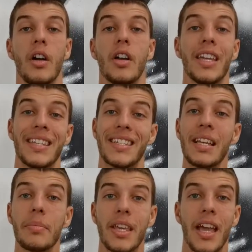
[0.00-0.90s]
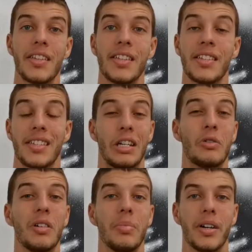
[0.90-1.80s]
In some cases the
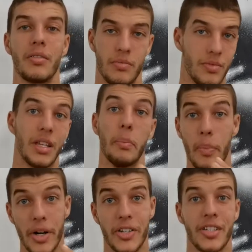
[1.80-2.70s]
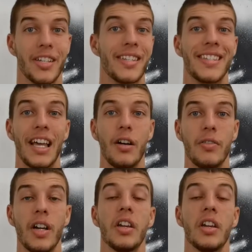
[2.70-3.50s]
rubber, the person itself,